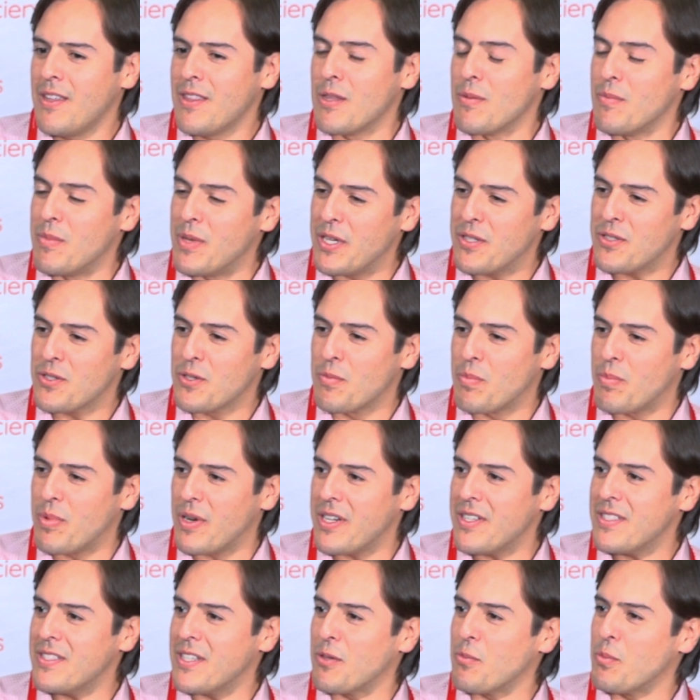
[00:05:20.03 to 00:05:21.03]
The big
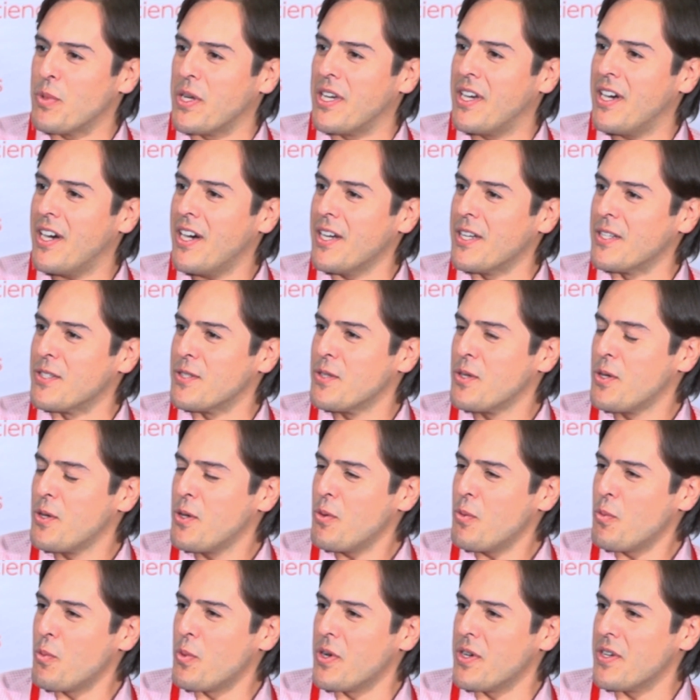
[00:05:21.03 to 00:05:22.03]
surprise that we got
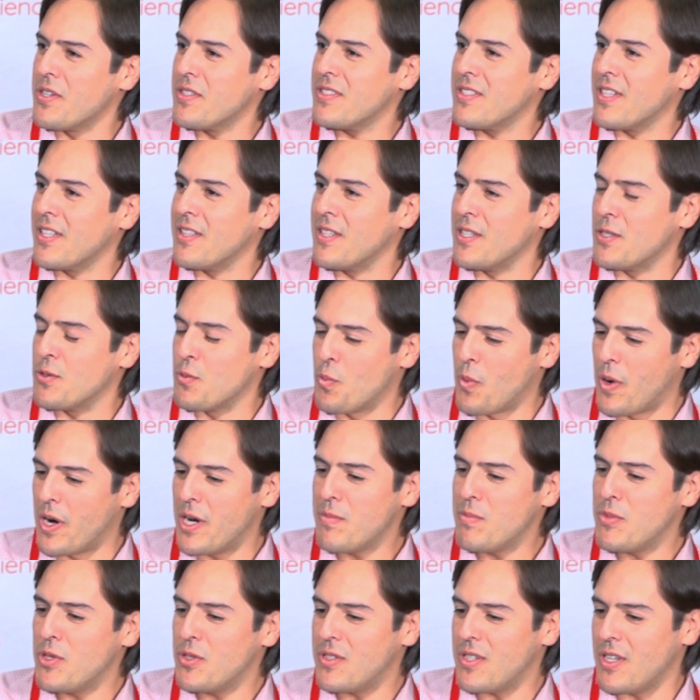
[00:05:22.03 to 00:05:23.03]
was that this
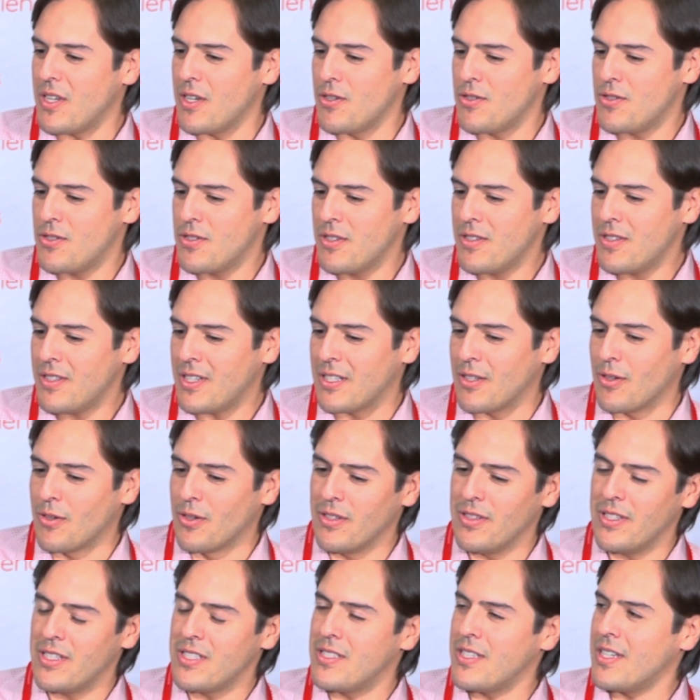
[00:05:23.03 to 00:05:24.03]
one mutation that
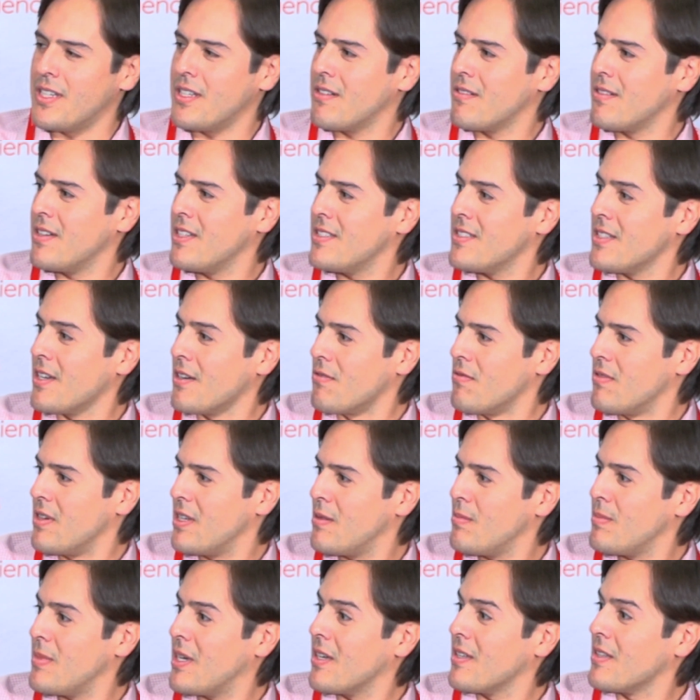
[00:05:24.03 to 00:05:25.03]
only generates
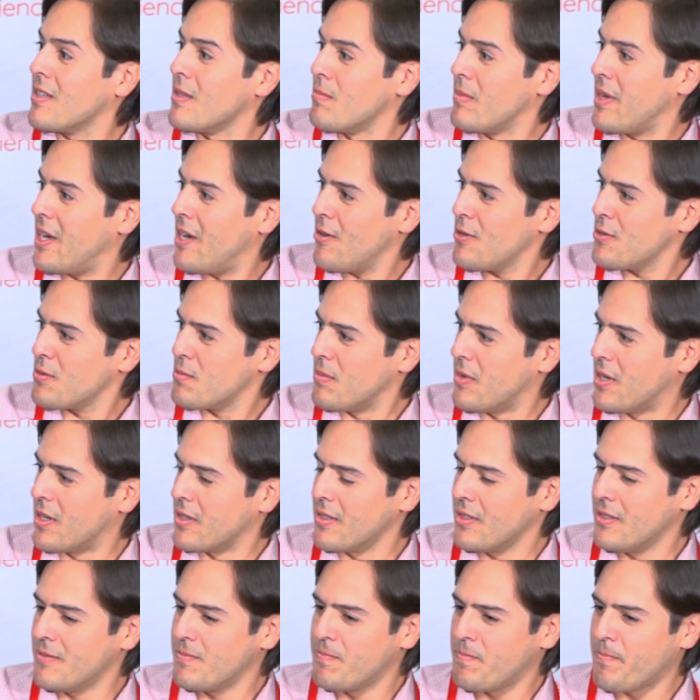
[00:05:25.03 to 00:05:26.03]
arrhythmia in the mouse
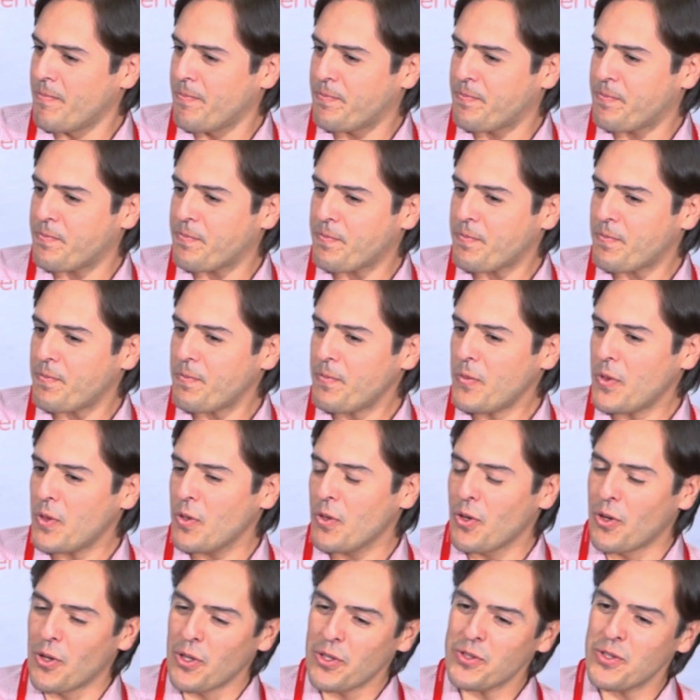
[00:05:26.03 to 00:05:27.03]
model
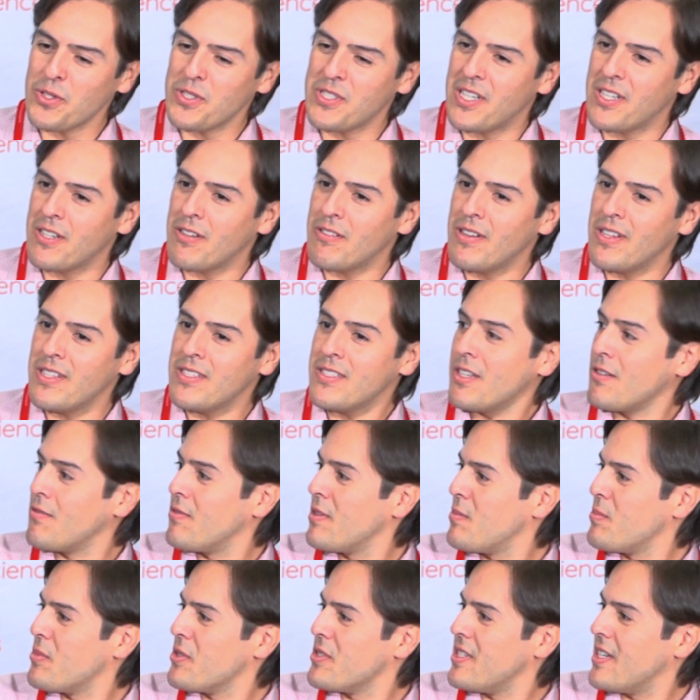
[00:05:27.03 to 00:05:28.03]
also generates
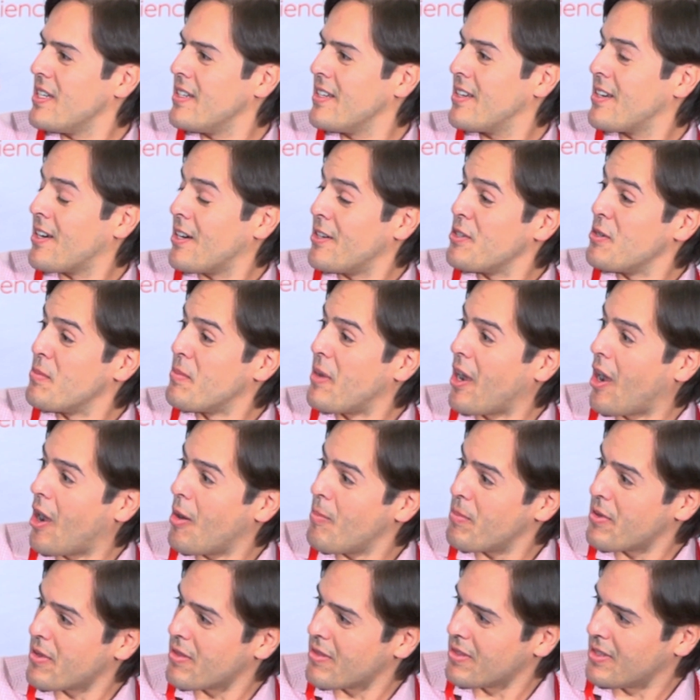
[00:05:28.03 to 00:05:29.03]
arrhythmogenic
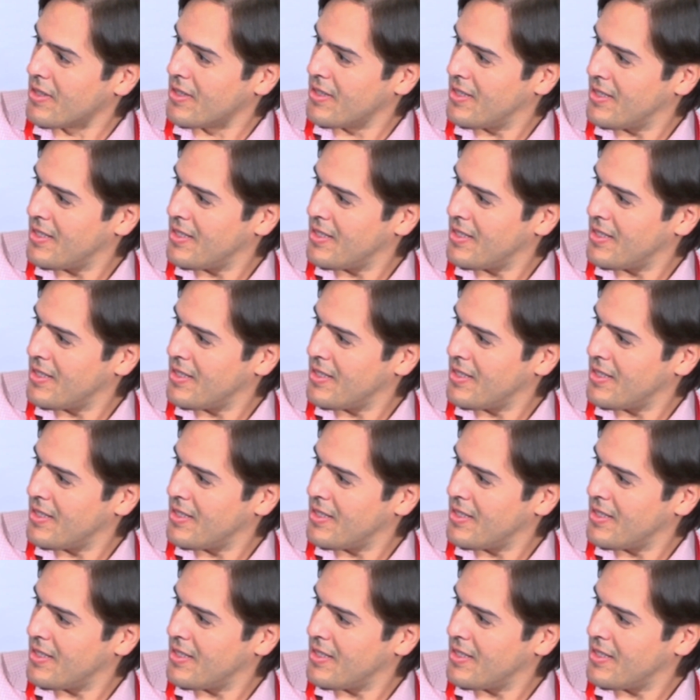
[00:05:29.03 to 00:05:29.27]
cardiomyopathy